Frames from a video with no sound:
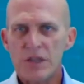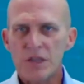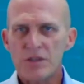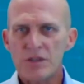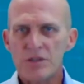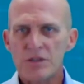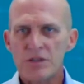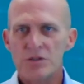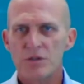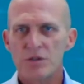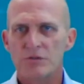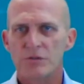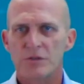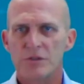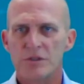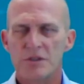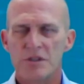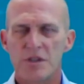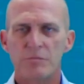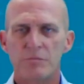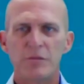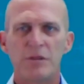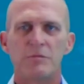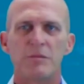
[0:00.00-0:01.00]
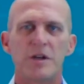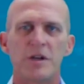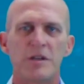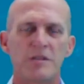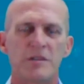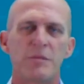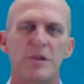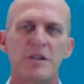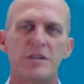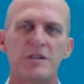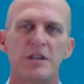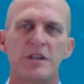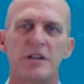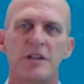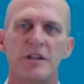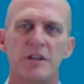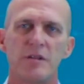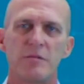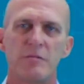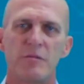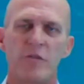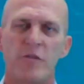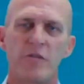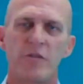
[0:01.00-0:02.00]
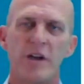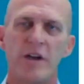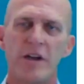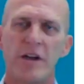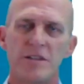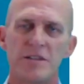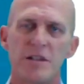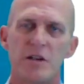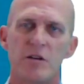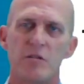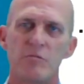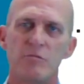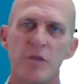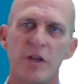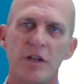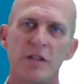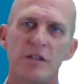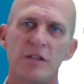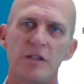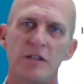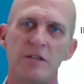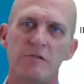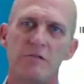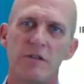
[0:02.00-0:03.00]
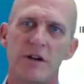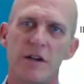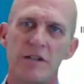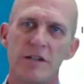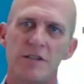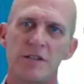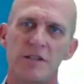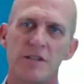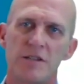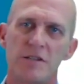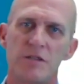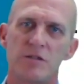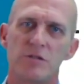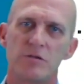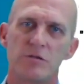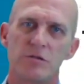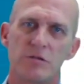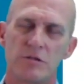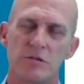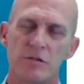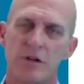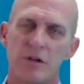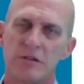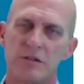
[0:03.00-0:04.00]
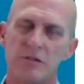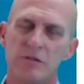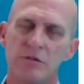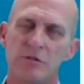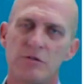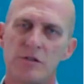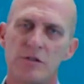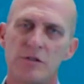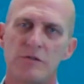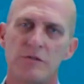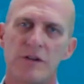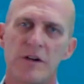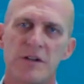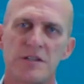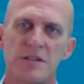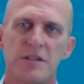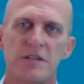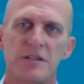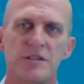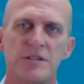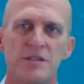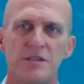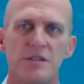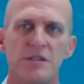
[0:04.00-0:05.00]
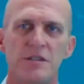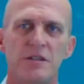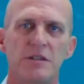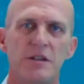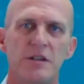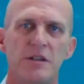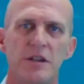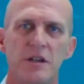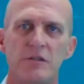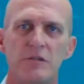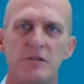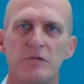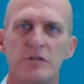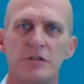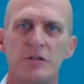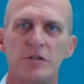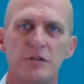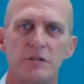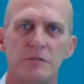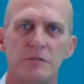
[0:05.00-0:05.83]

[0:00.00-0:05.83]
so the subnet mask basically defines how many devices your device can see in a network.